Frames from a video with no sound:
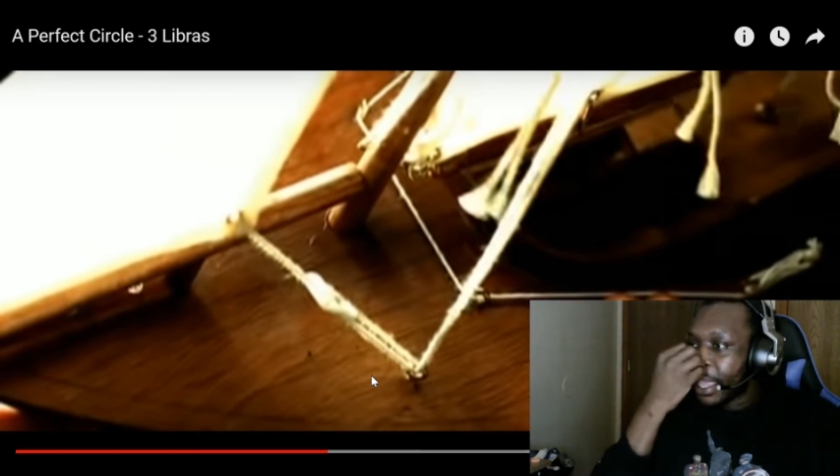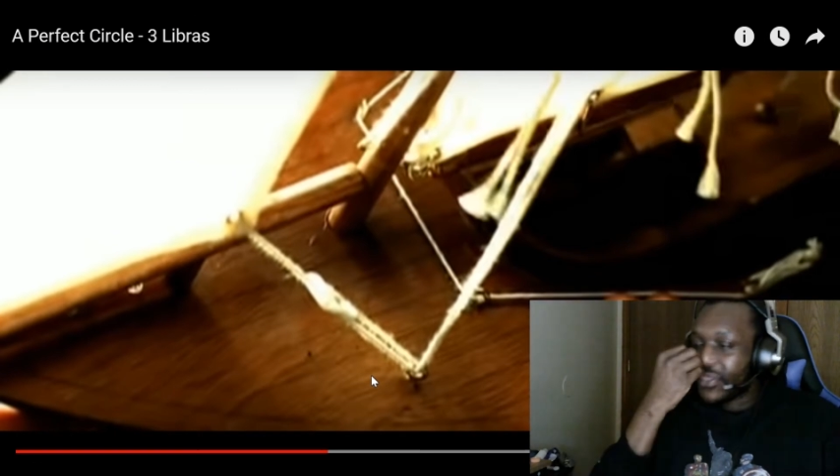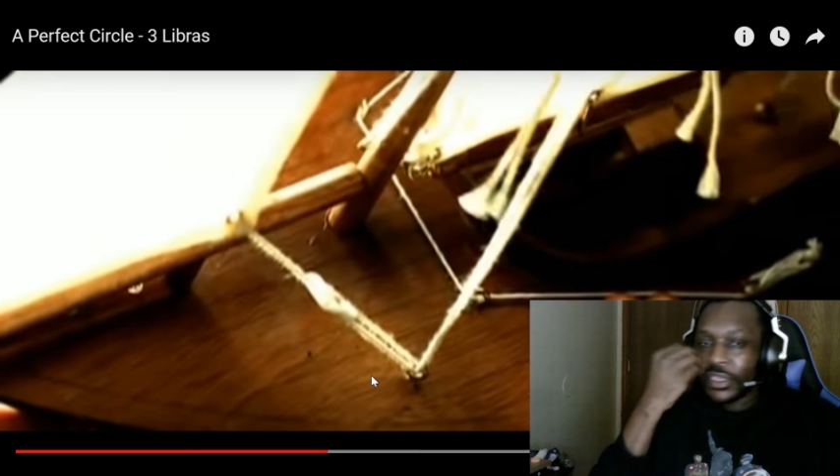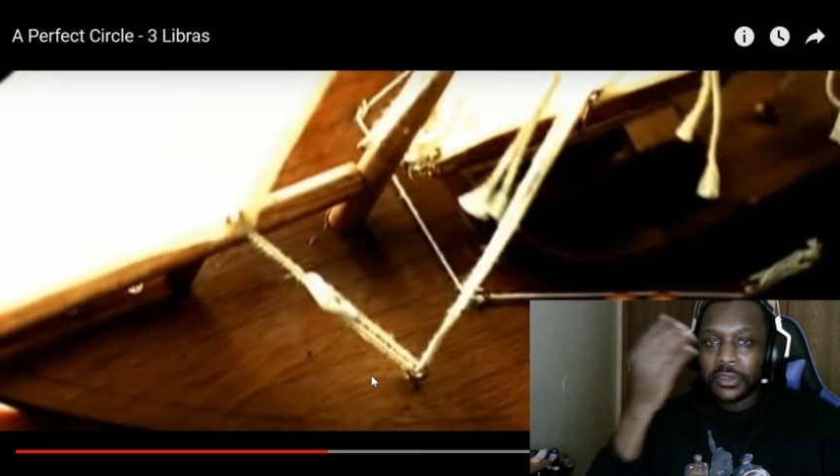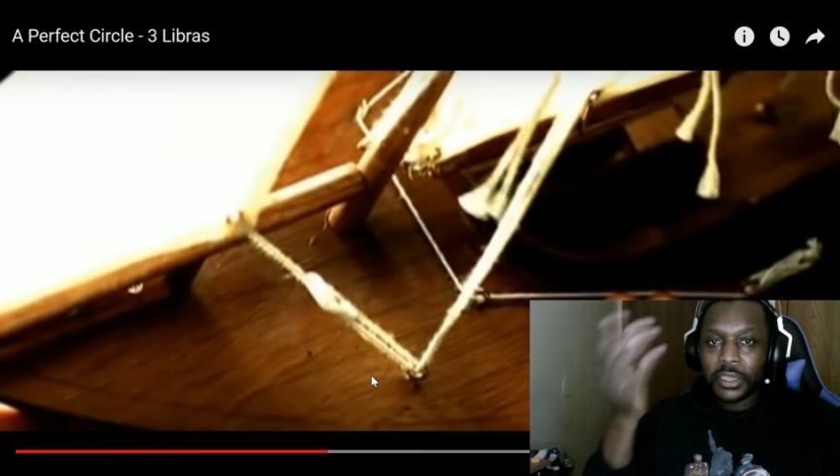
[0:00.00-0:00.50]
I
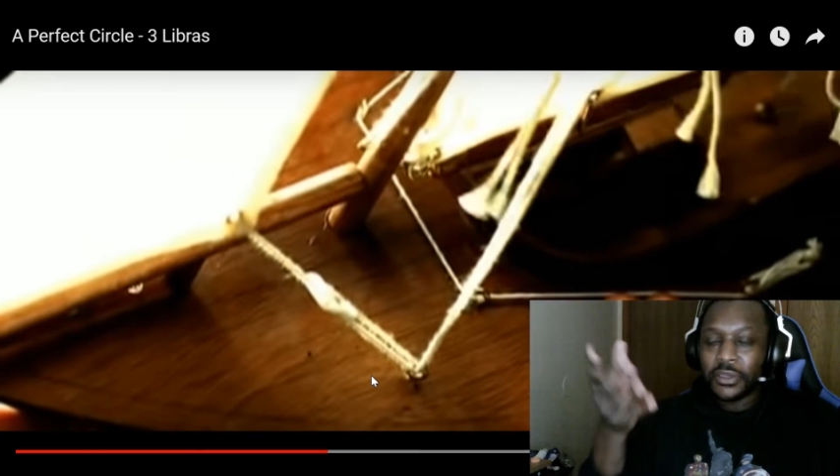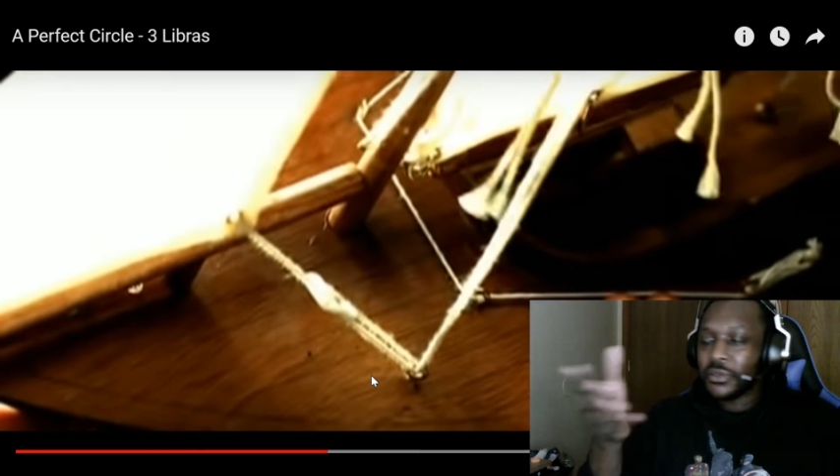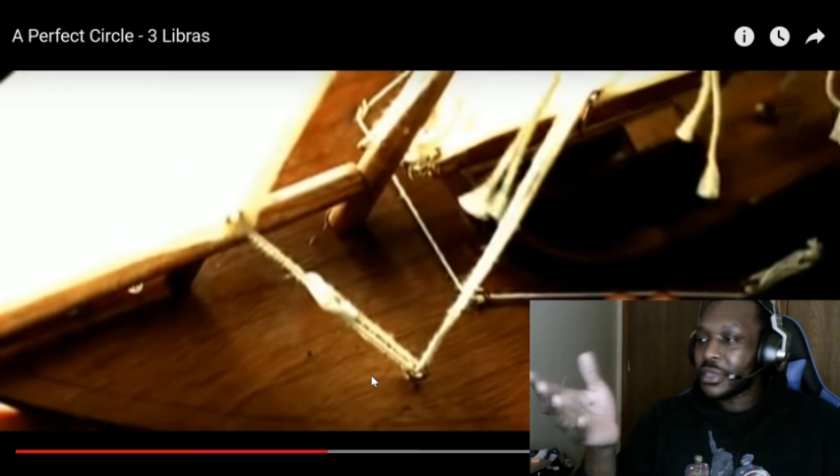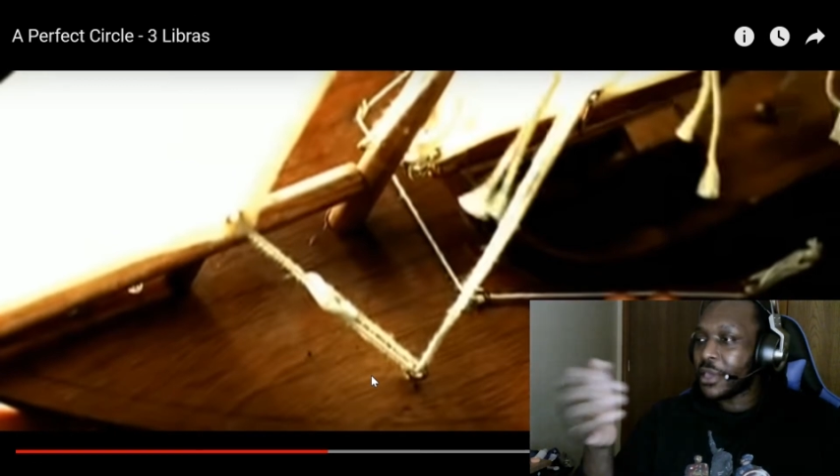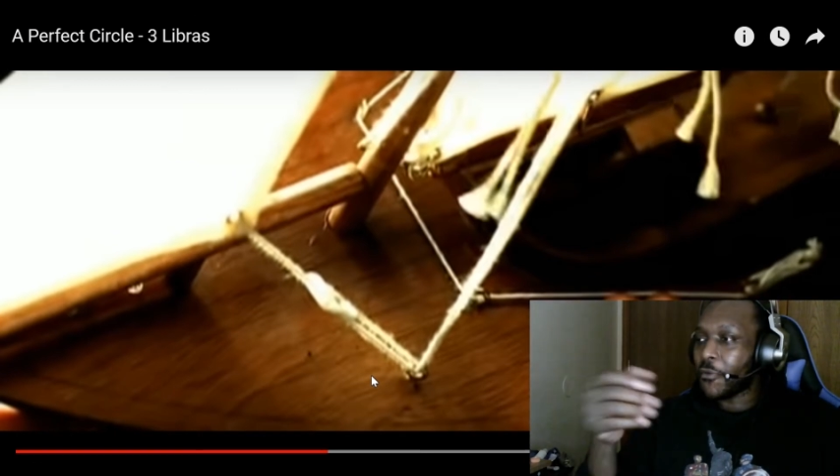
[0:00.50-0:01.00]
think
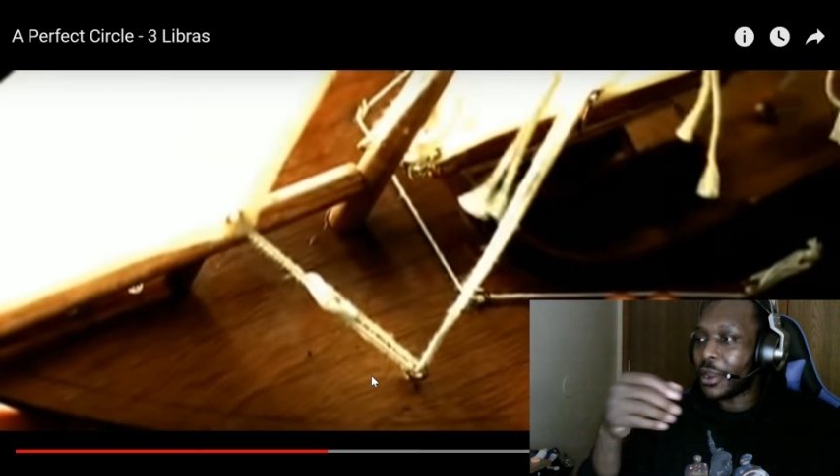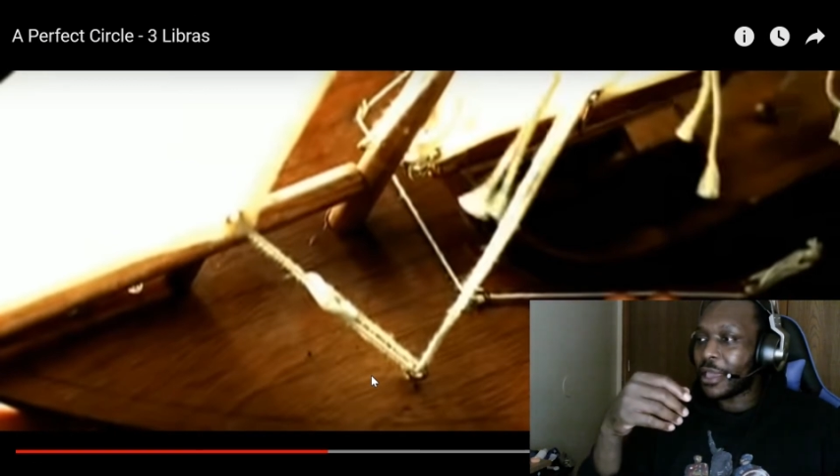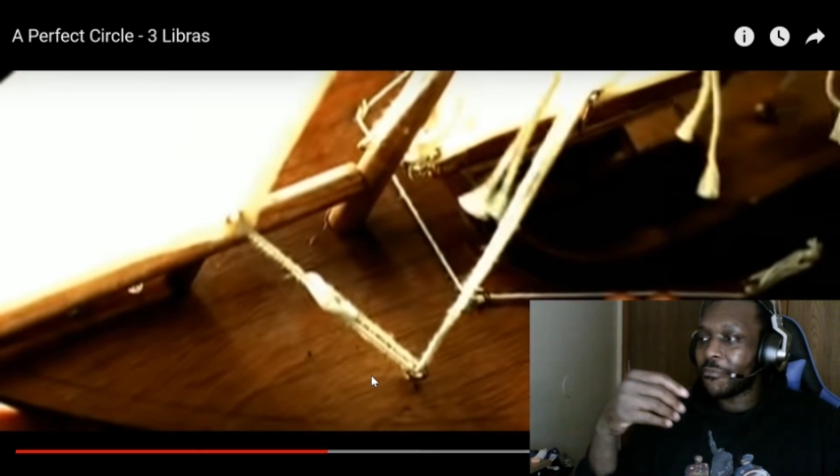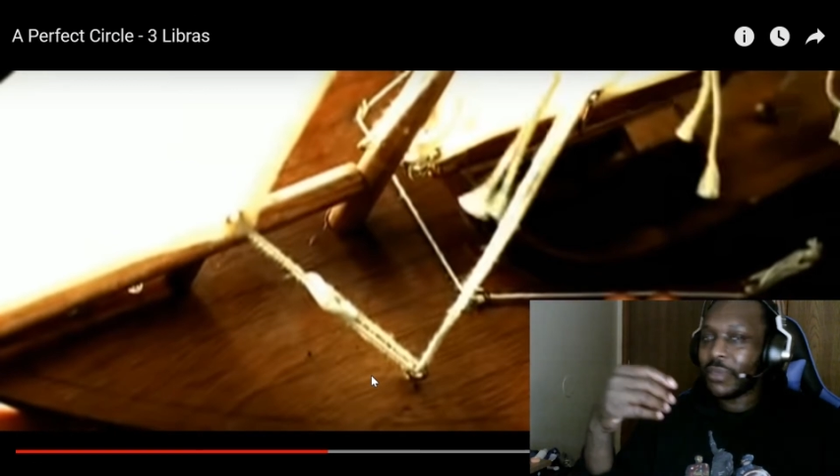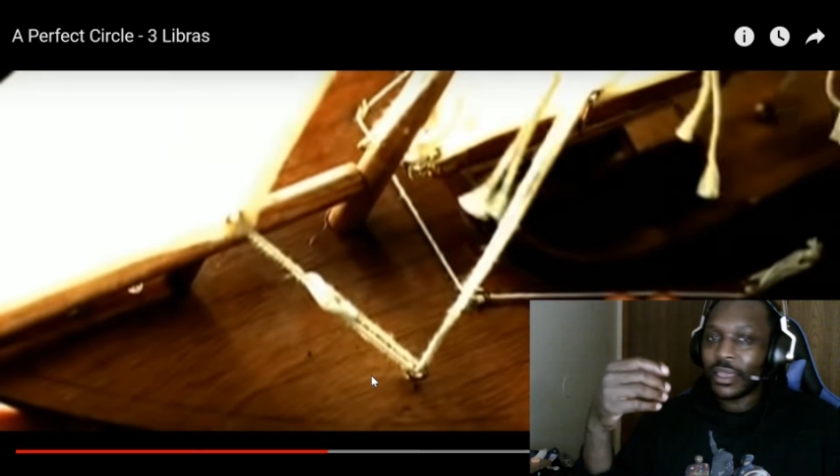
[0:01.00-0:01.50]
you get what
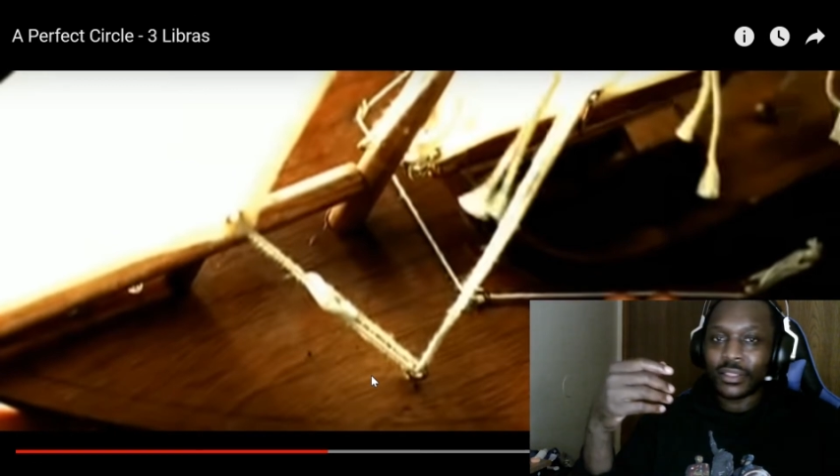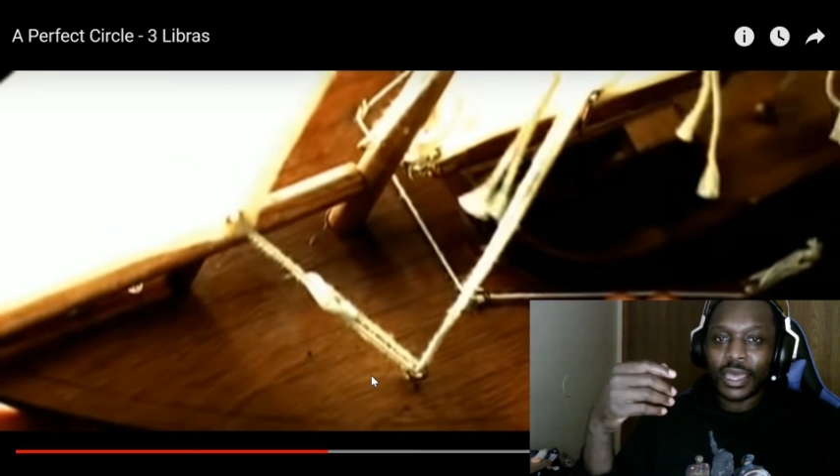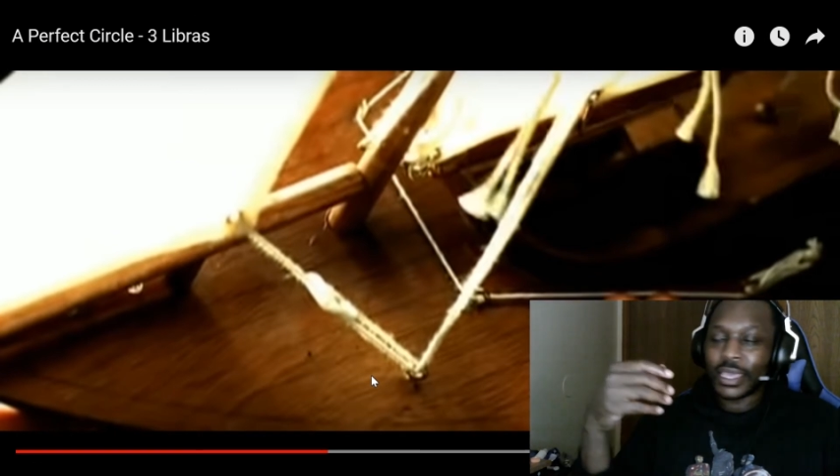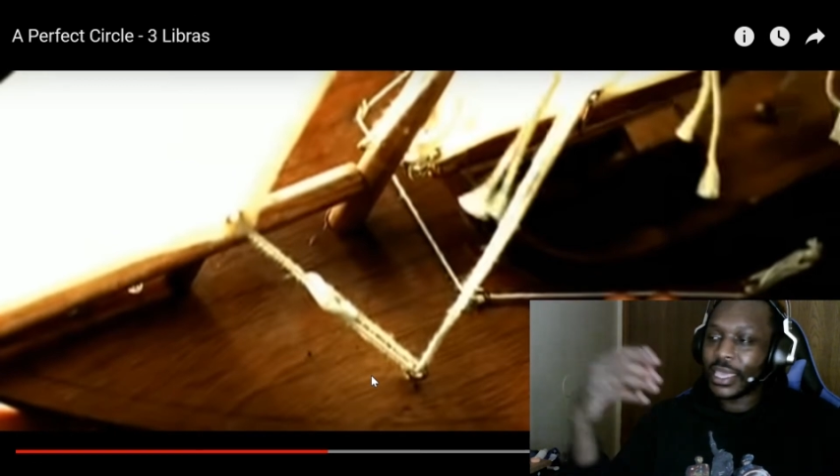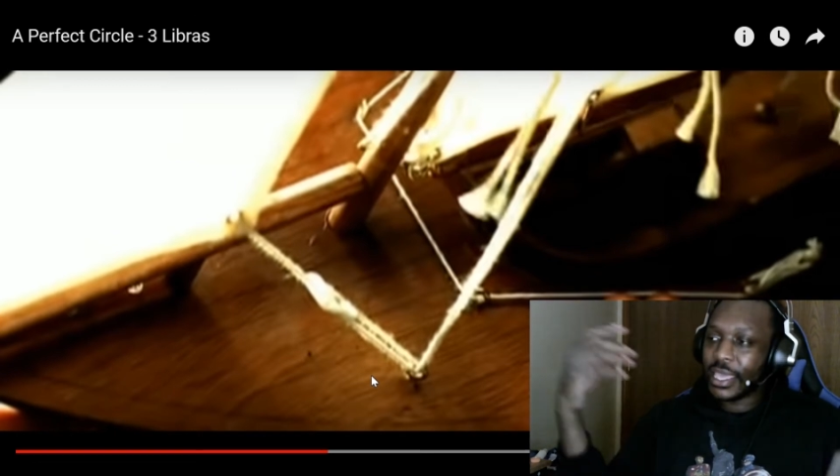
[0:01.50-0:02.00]
I mean.
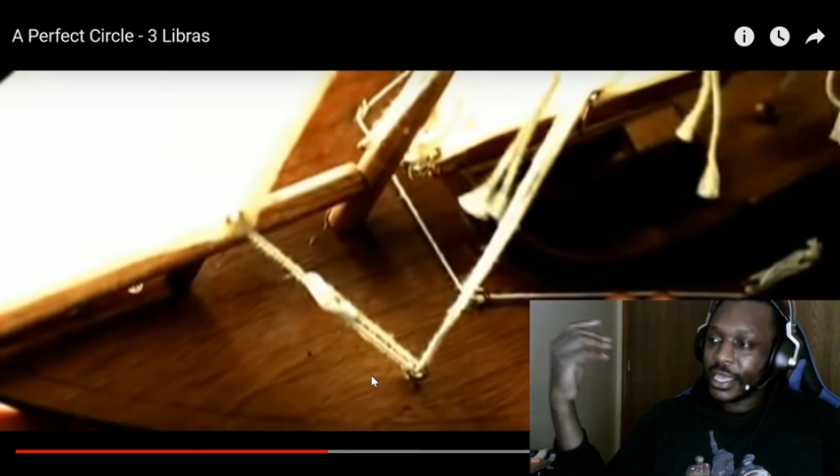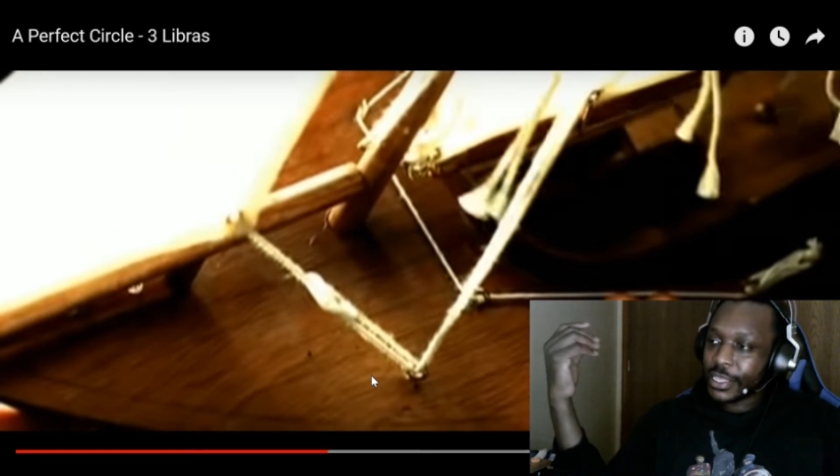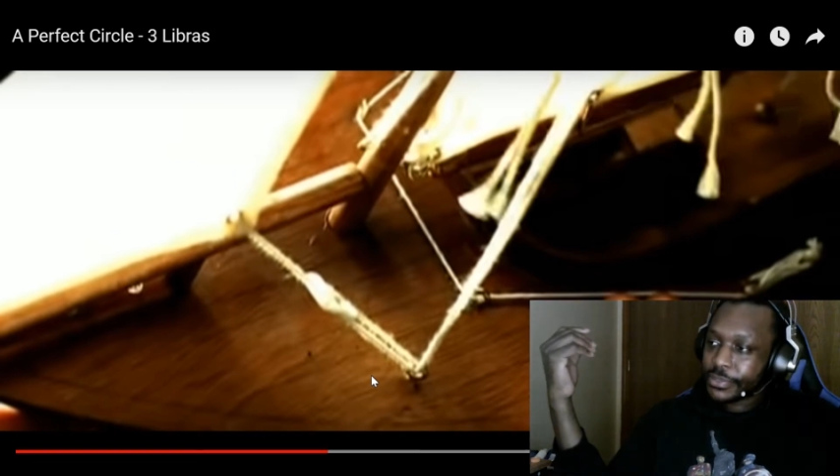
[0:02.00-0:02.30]
Like I